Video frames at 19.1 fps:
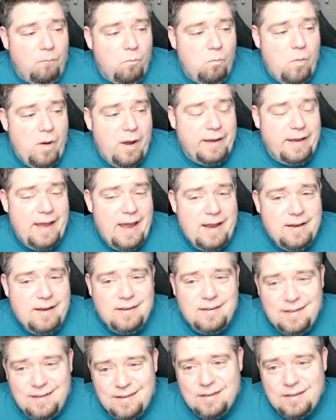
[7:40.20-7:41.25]
Again,
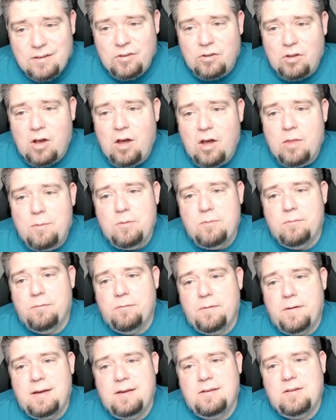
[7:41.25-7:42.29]
this is at the start of the movement
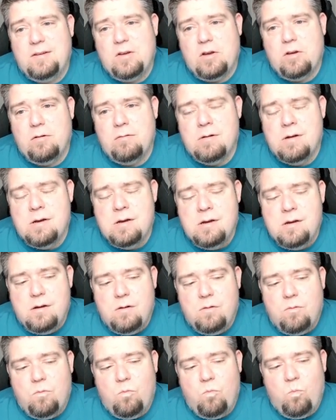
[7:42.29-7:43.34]
phase, so
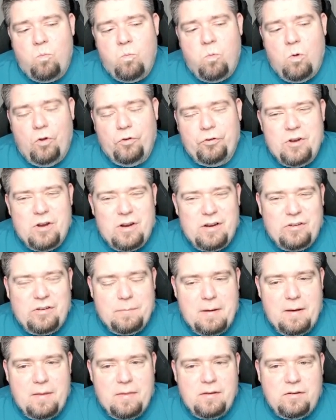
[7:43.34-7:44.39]
what's nice
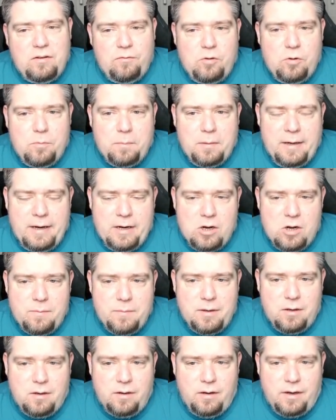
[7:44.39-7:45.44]
about this, if you play an
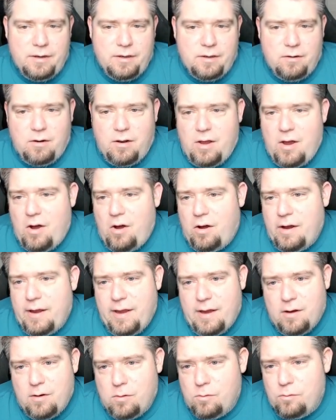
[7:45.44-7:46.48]
army like, I don't know, like High
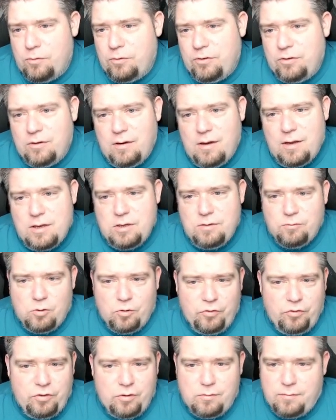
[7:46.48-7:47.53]
Elves, and you've
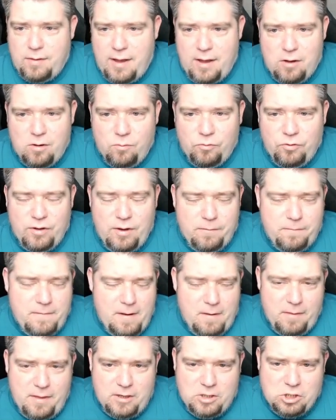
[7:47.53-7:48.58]
got Silver Helms, they
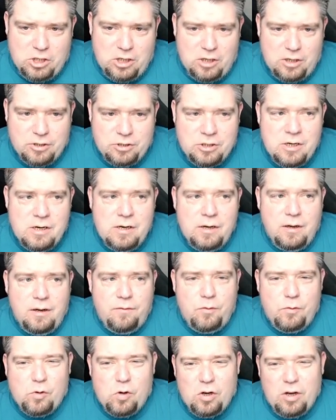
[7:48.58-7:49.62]
fail their charge. If
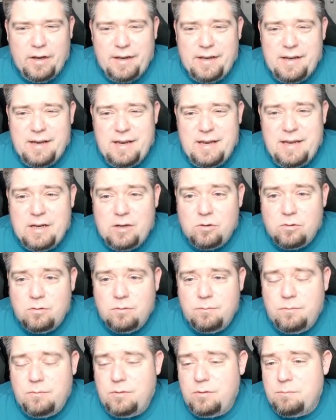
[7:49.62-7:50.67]
you've got like an
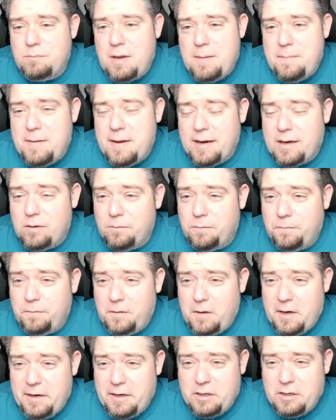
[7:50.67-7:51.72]
eagle, maybe it can
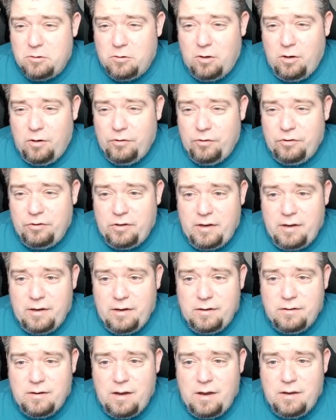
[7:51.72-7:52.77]
fly across and